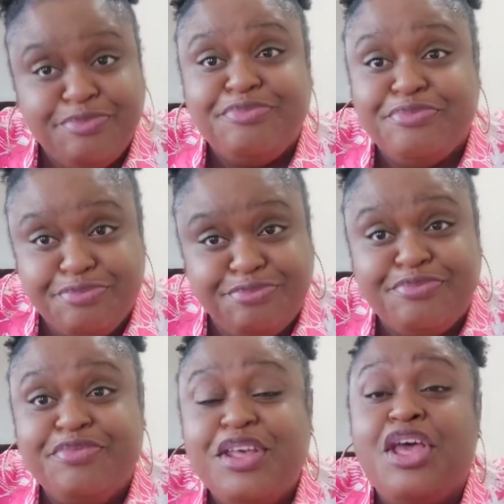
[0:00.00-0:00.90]

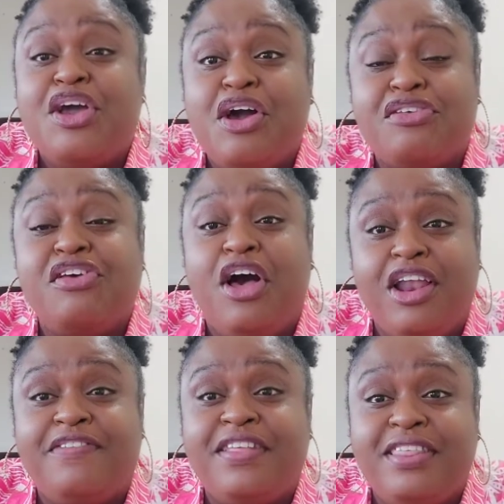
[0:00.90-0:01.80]
Because
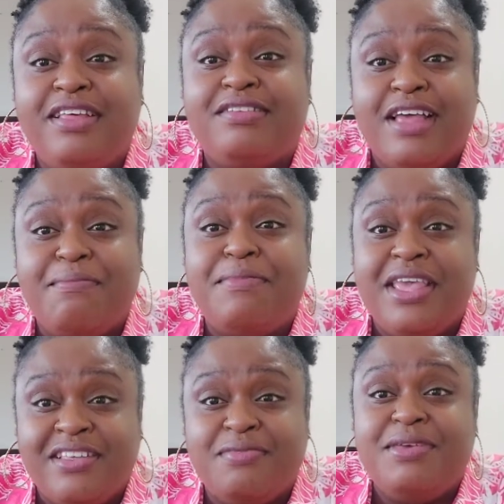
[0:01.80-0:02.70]
all of the things that
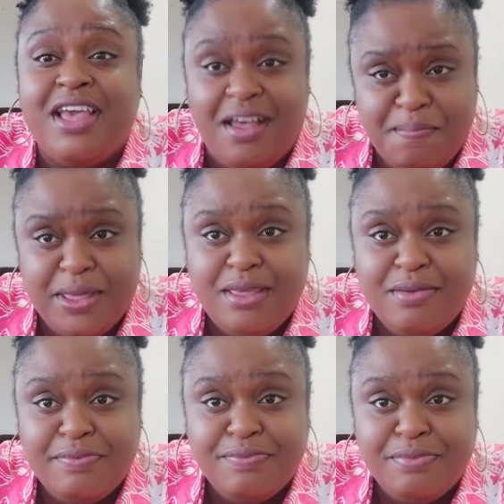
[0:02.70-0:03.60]
makes me
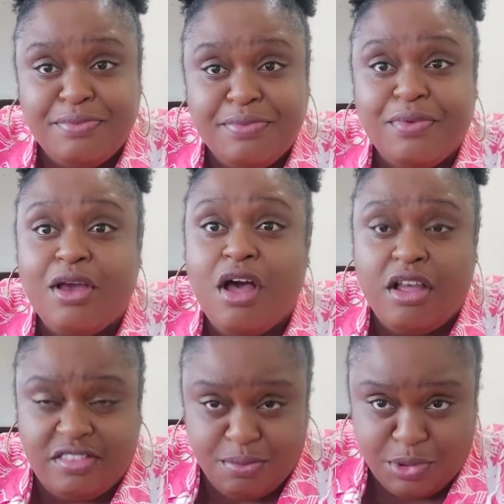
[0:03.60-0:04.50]
happy
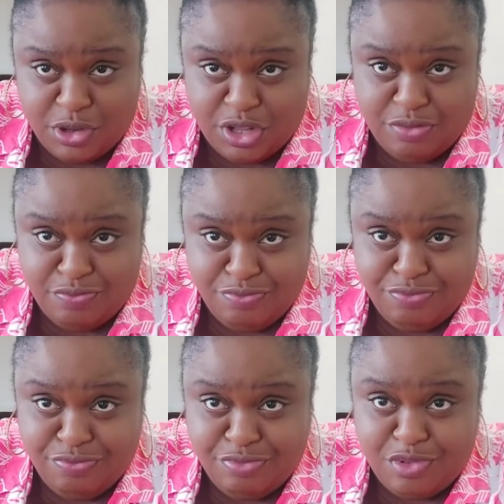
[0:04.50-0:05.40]
cost money.
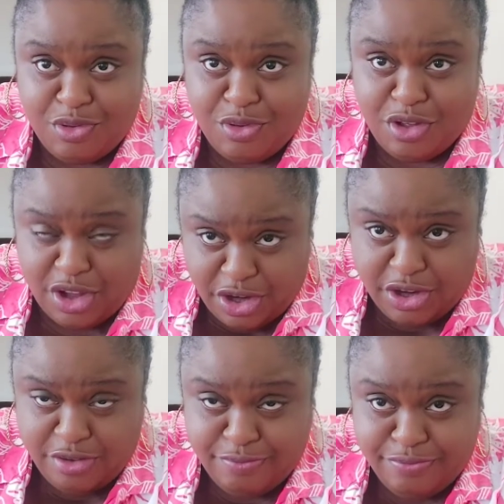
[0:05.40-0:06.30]
Okay?